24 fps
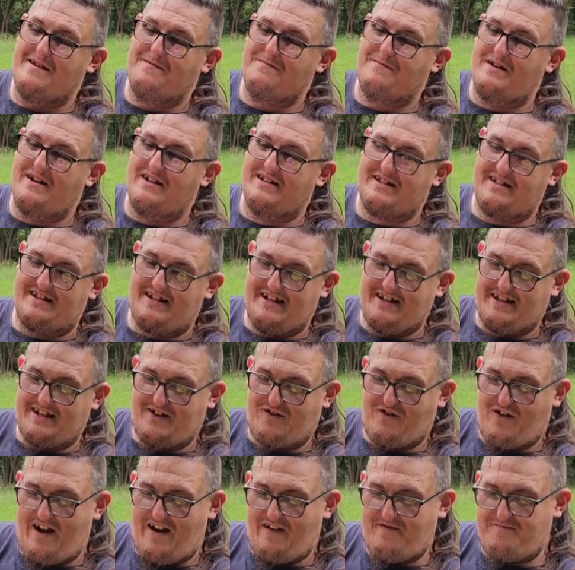But it's
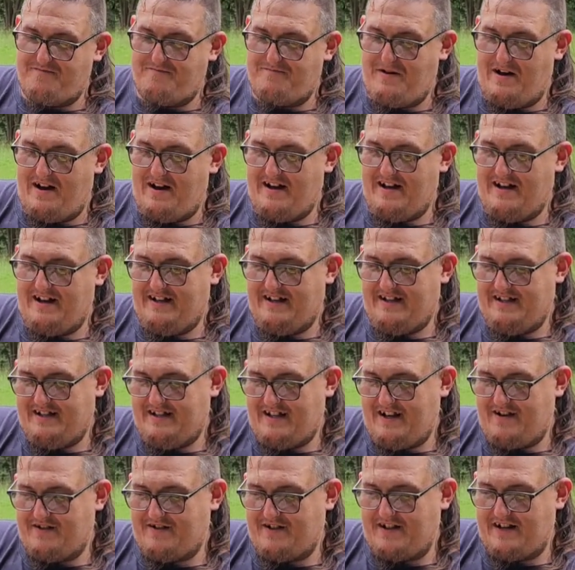Discraft Buzz.
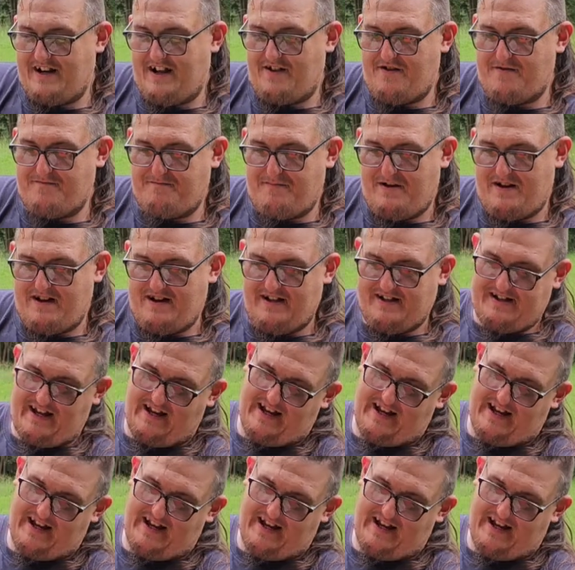Here's another Buzz.